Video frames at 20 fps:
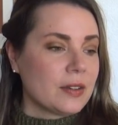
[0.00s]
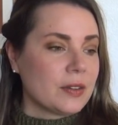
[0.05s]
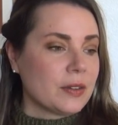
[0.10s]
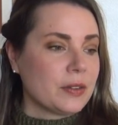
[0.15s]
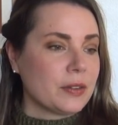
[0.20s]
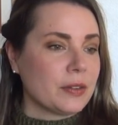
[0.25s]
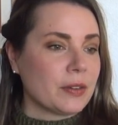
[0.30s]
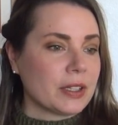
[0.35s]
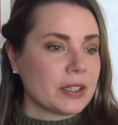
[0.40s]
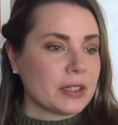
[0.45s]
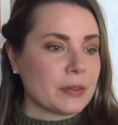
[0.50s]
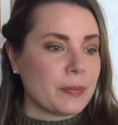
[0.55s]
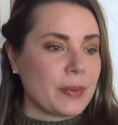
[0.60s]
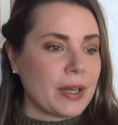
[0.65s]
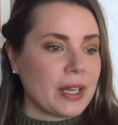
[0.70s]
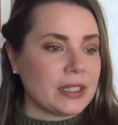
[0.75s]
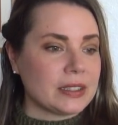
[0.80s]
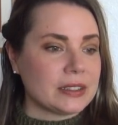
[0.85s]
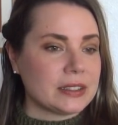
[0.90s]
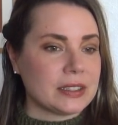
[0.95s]
during the
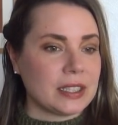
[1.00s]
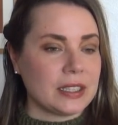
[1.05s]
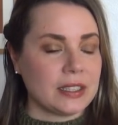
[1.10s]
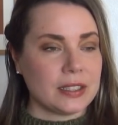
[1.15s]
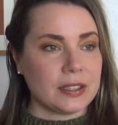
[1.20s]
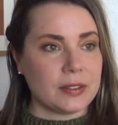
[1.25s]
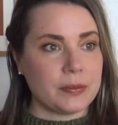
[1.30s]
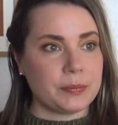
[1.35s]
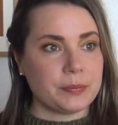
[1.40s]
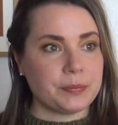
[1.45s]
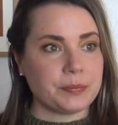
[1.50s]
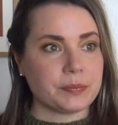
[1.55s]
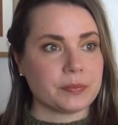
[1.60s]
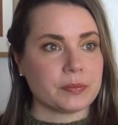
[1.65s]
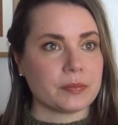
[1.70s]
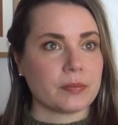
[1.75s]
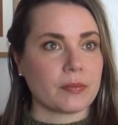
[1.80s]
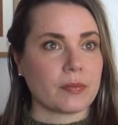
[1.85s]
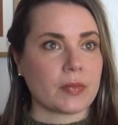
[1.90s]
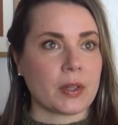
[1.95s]
past
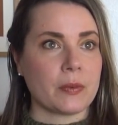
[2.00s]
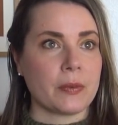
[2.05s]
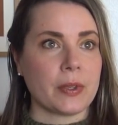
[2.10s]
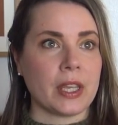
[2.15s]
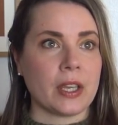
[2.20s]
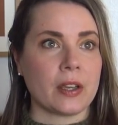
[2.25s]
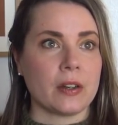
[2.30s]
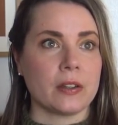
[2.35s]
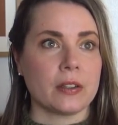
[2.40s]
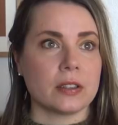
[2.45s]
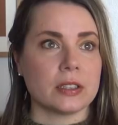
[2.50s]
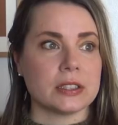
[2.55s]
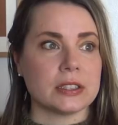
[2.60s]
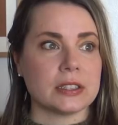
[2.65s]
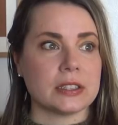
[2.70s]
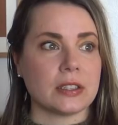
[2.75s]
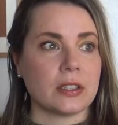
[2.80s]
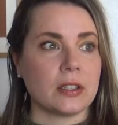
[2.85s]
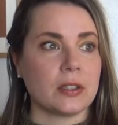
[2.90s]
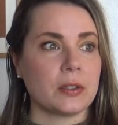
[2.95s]
week or
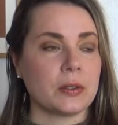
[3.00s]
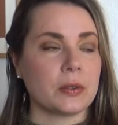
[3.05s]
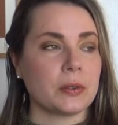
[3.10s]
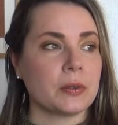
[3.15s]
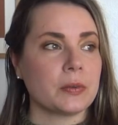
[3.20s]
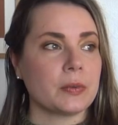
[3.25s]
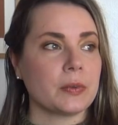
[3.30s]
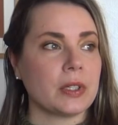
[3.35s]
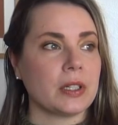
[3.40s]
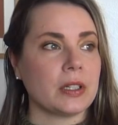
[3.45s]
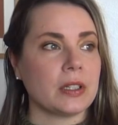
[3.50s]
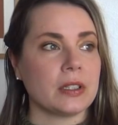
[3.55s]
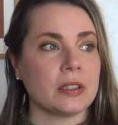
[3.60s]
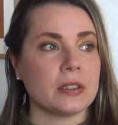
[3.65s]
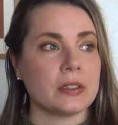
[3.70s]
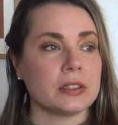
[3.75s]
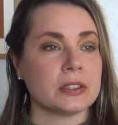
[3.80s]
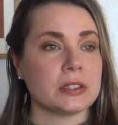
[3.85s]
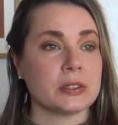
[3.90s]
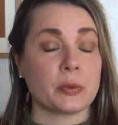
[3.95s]
so
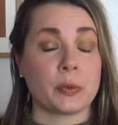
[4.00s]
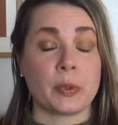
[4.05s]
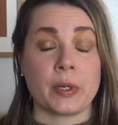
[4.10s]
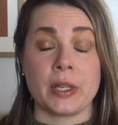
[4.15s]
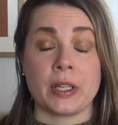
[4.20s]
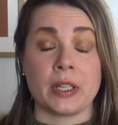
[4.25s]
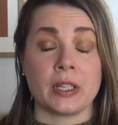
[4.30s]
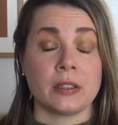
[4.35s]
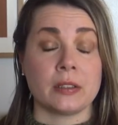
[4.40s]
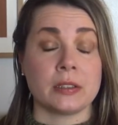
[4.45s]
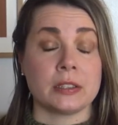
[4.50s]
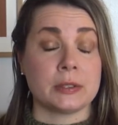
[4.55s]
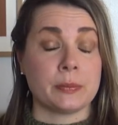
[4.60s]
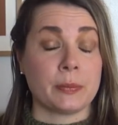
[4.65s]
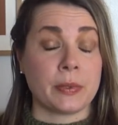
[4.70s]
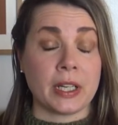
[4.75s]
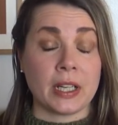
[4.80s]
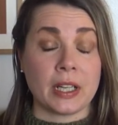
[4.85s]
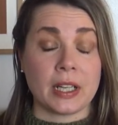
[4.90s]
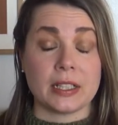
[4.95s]
the
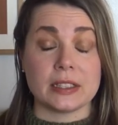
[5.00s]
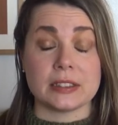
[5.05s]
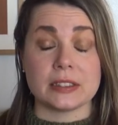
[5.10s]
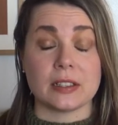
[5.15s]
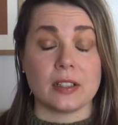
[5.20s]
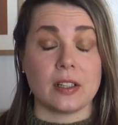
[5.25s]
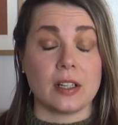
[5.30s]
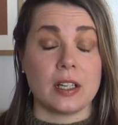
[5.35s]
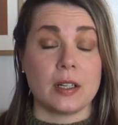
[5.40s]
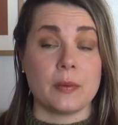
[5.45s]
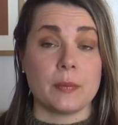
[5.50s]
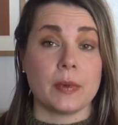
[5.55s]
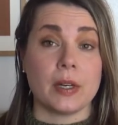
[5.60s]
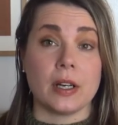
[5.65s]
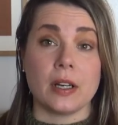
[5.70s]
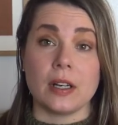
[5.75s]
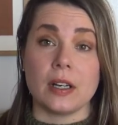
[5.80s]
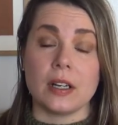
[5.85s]
spring has come